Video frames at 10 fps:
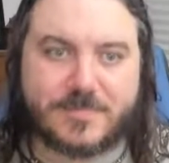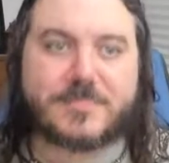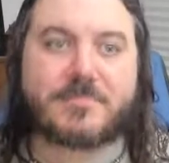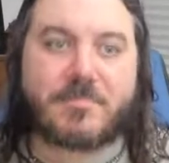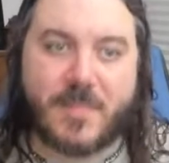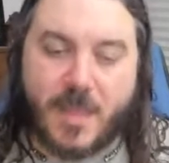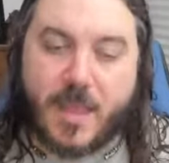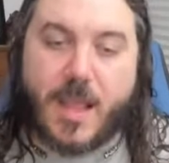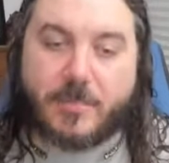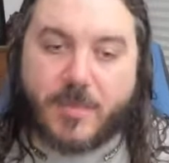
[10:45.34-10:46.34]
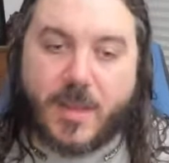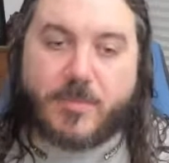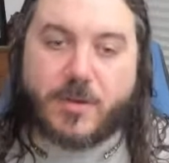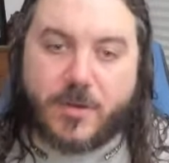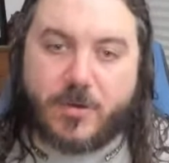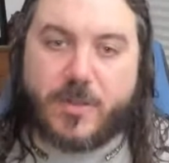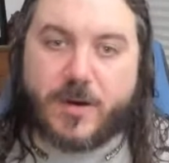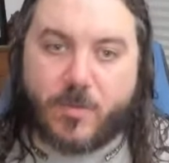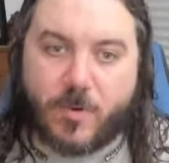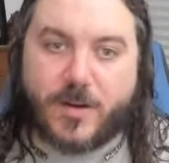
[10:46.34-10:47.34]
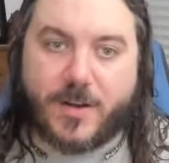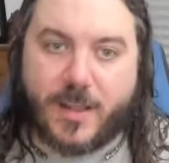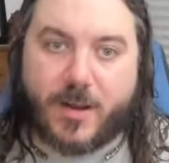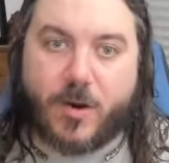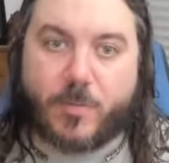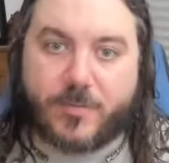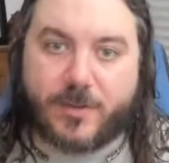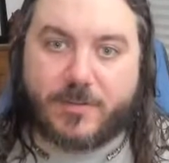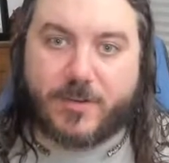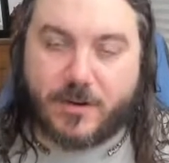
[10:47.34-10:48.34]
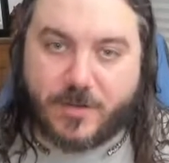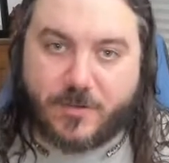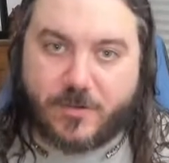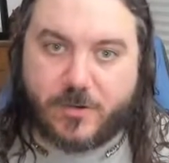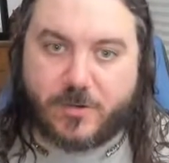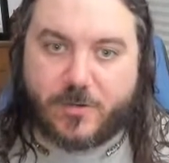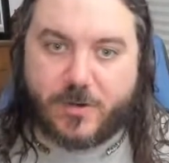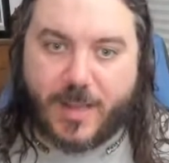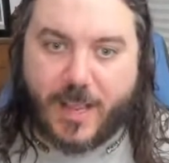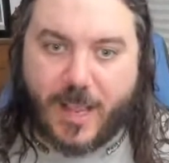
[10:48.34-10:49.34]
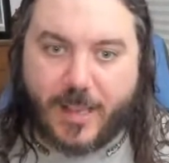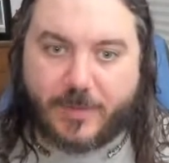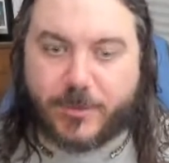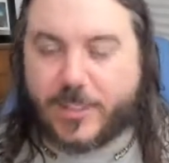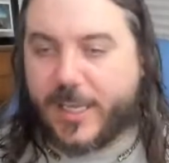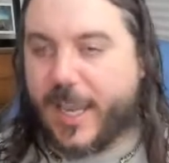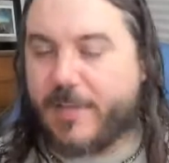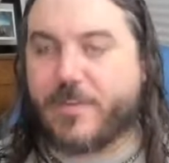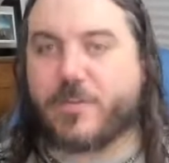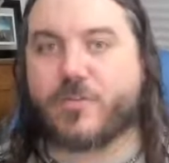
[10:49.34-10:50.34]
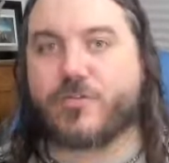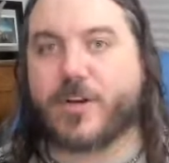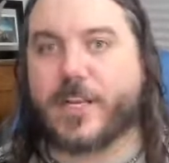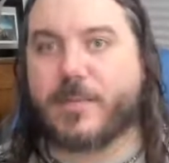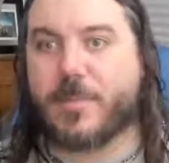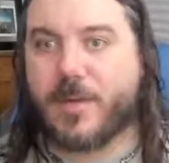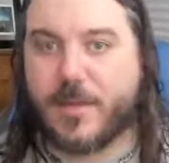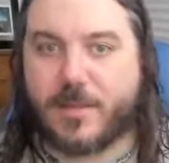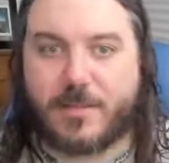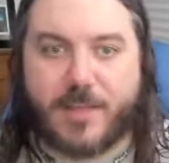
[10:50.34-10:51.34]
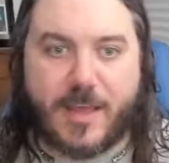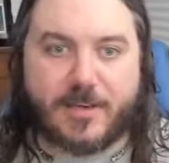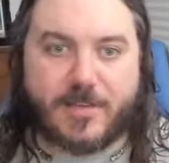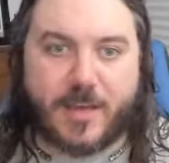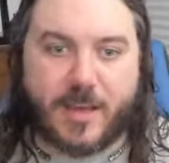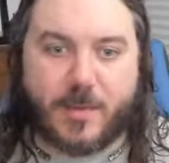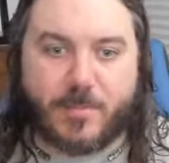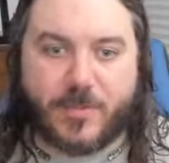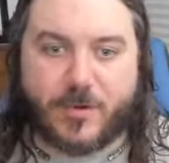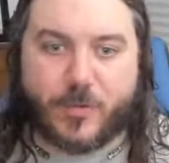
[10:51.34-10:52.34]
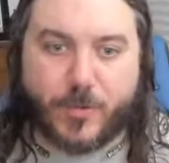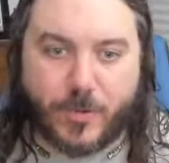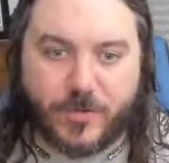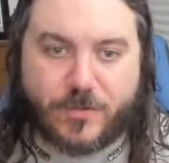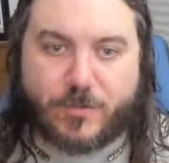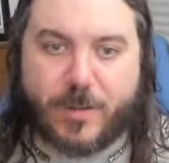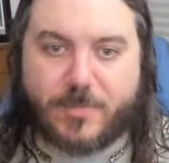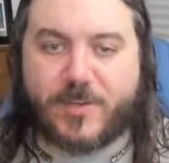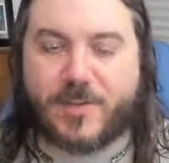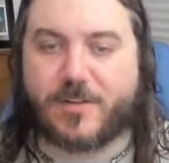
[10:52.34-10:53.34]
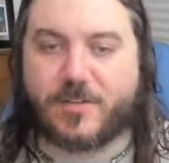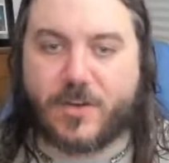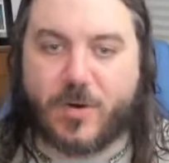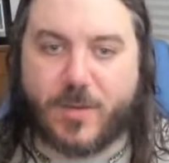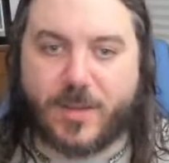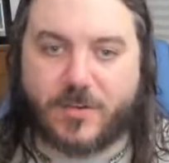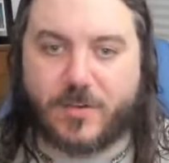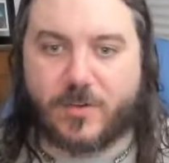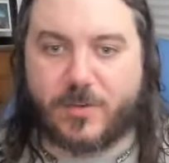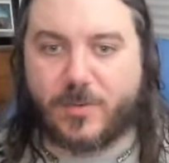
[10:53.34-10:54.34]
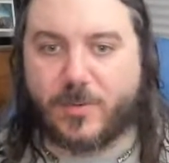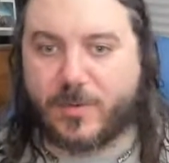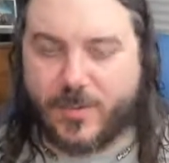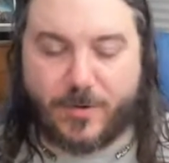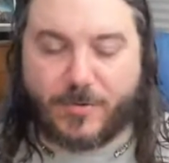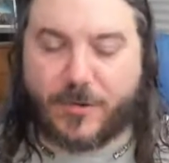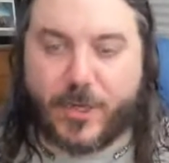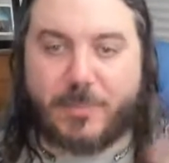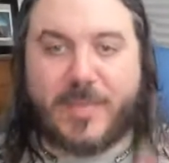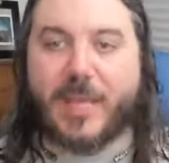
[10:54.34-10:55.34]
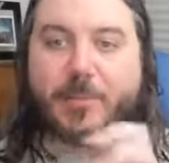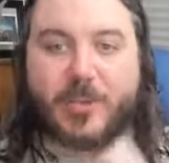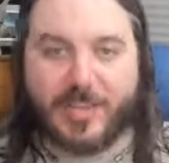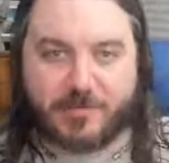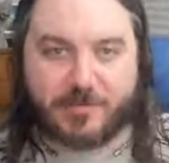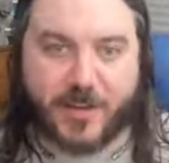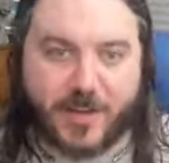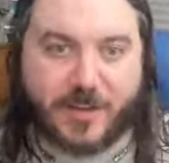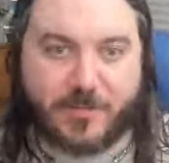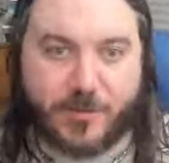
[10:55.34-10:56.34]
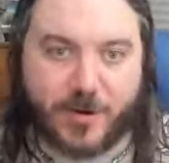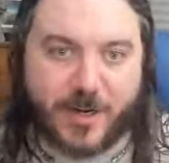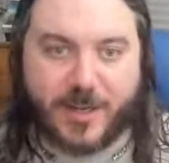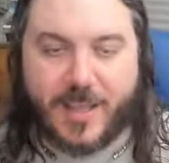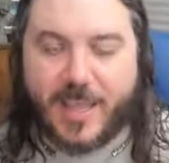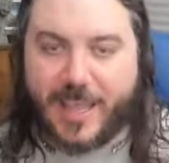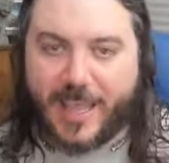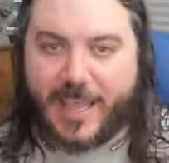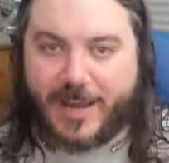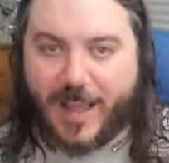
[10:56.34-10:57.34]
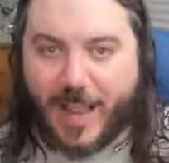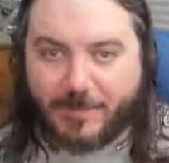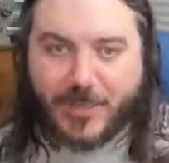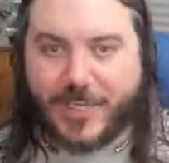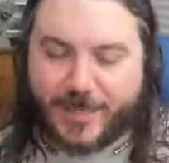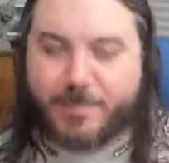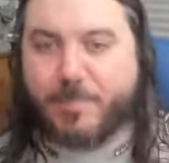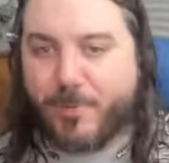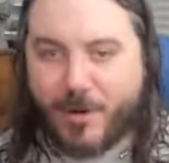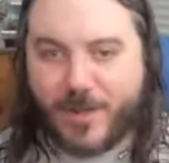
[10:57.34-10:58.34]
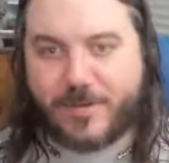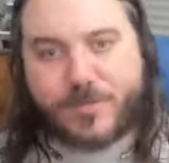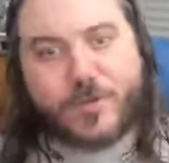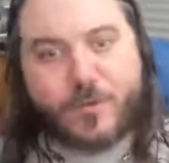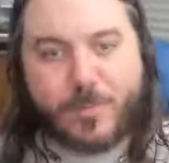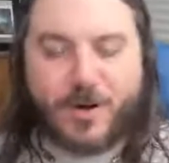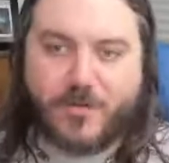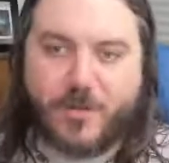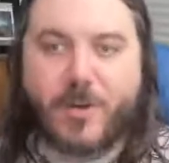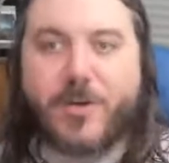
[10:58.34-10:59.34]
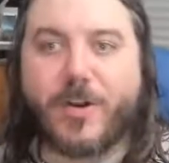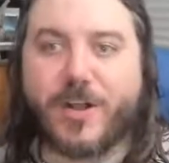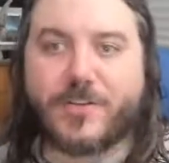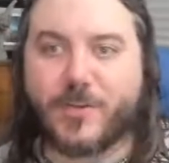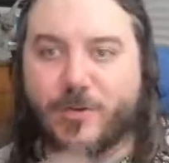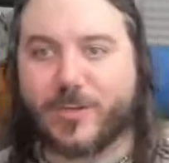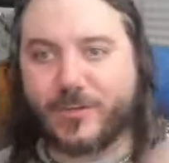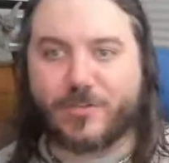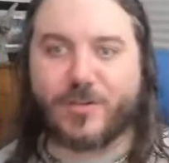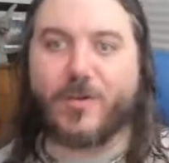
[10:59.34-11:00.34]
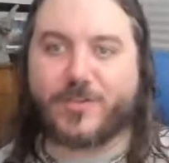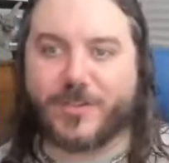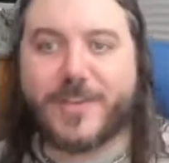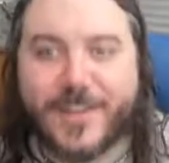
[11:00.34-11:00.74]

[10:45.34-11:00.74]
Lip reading: I'm going to go there one day, hopefully very soon. I have this dream that the Deruti script is they're going to be able to get funding for it, and I'm going to get brought to Barcelona to consult,